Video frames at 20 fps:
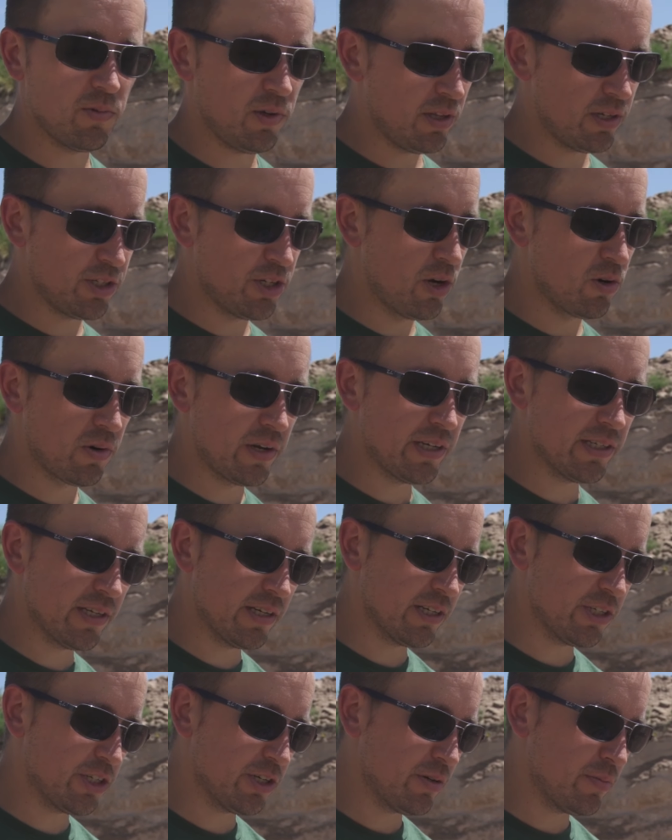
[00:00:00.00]
well, there's no reason
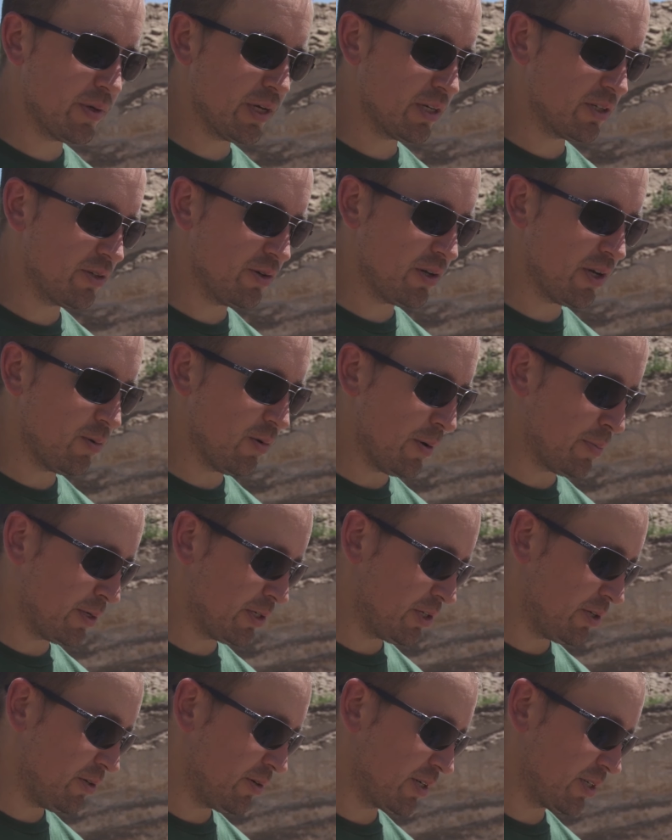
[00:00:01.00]
it shouldn't be a duty weapon
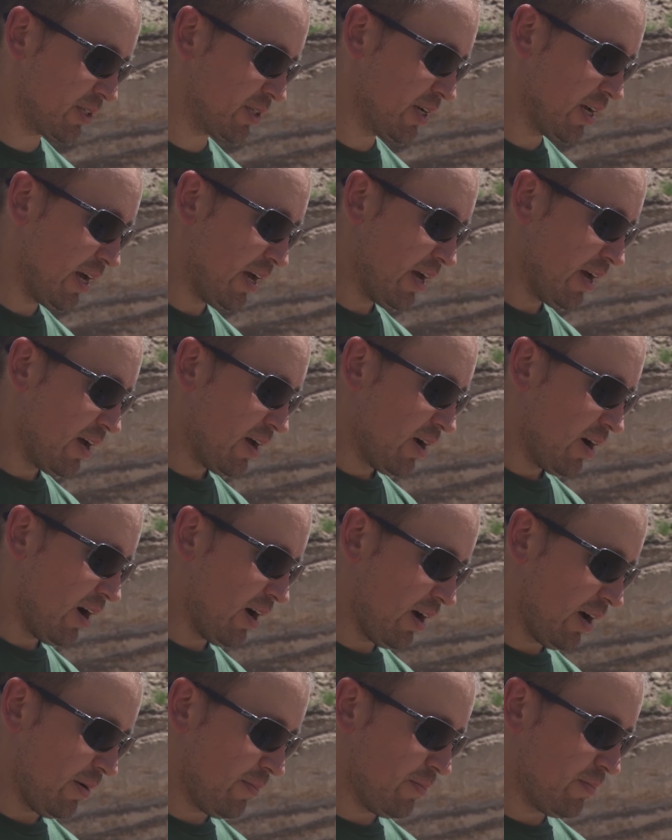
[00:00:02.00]
too, because
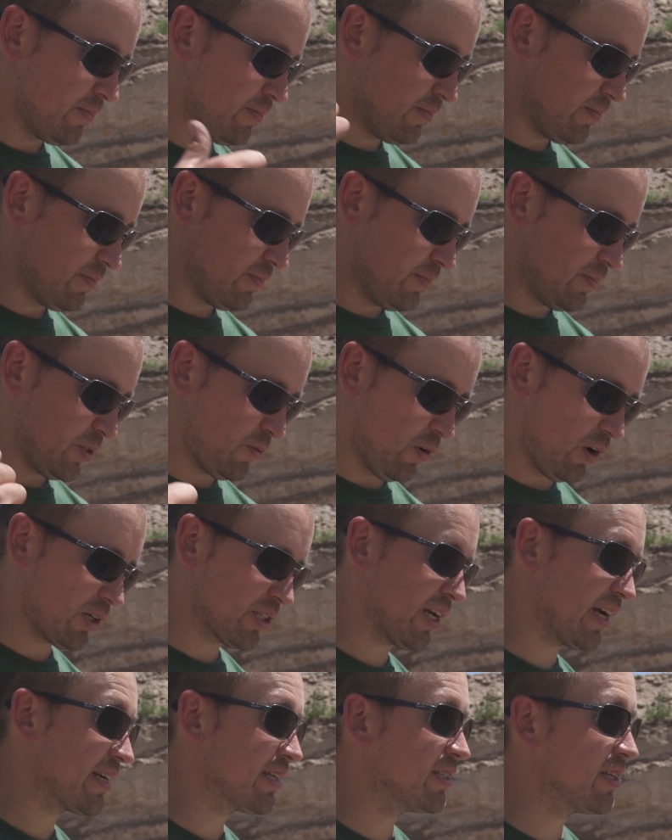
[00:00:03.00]
as far as
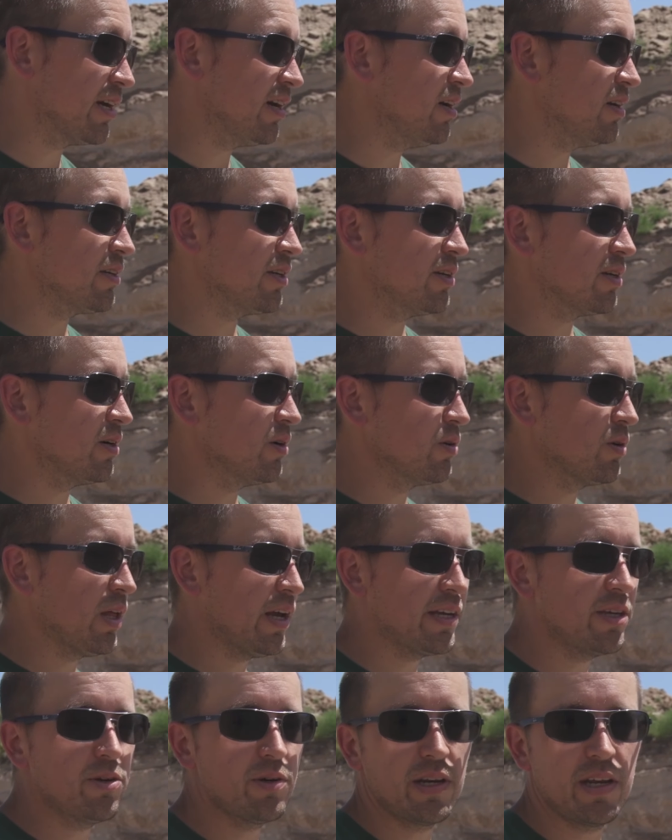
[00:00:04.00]
I could tell, you know,
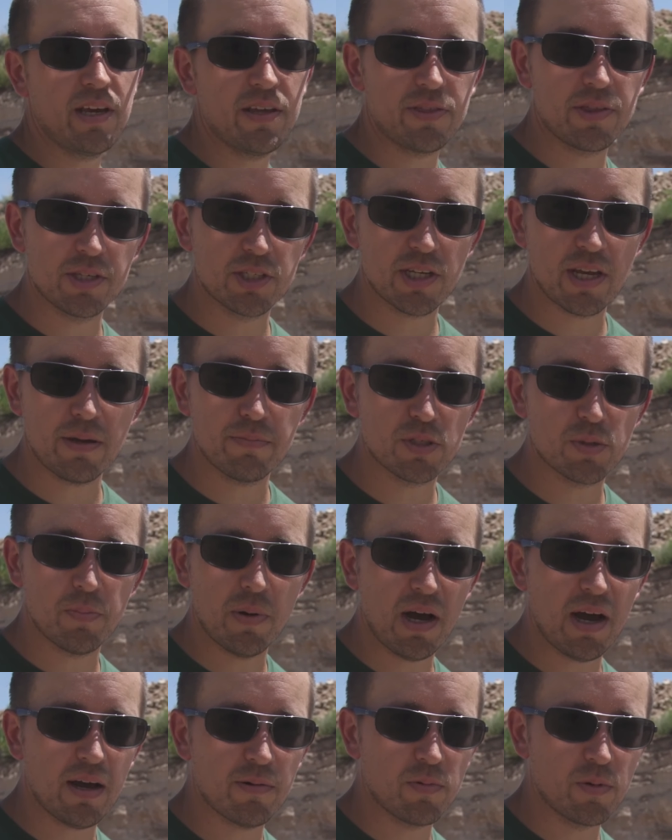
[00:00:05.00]
like, you could hit the same
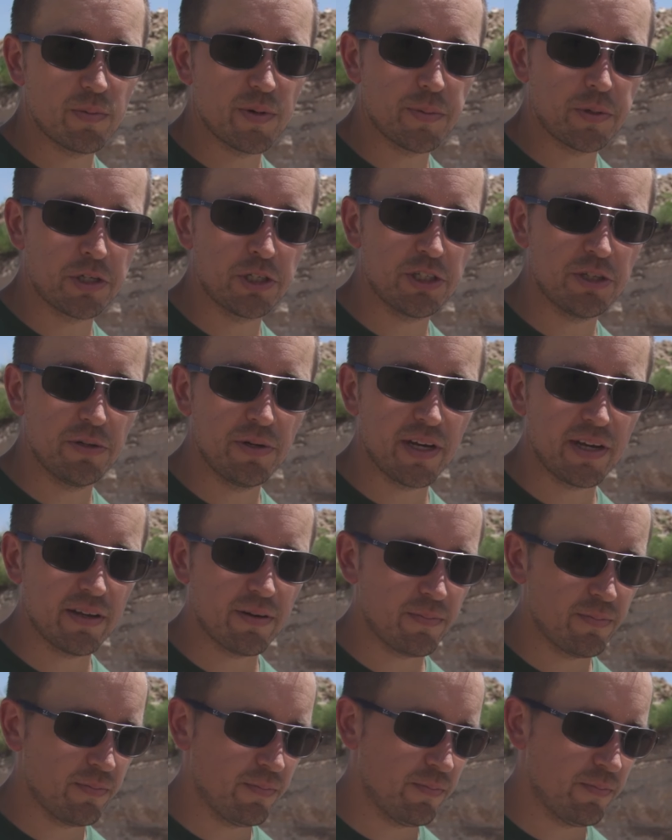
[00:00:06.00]
spot when we were shooting at